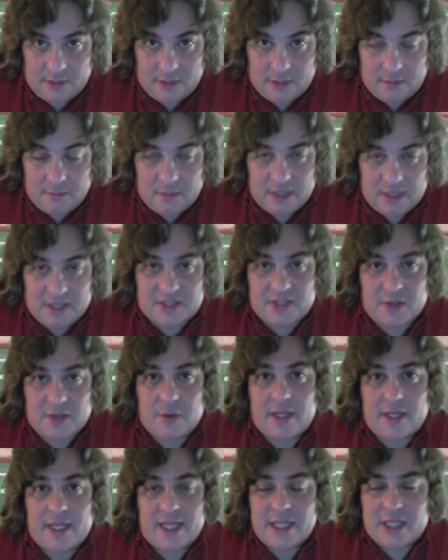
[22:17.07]

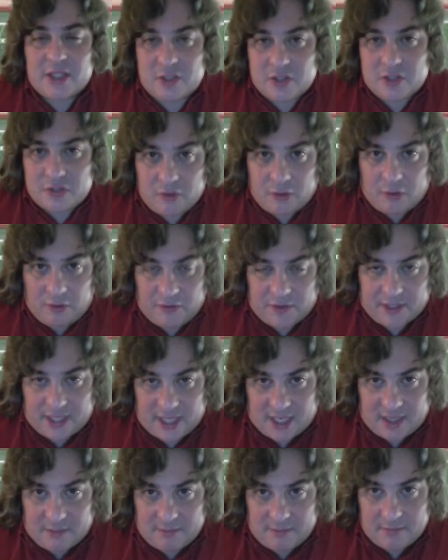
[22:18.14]
Minnesota in control of the
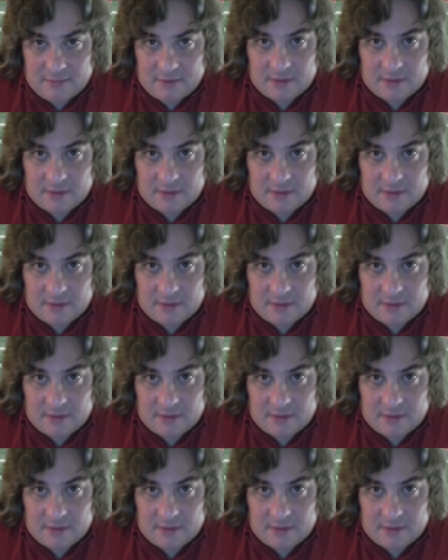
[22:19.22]
game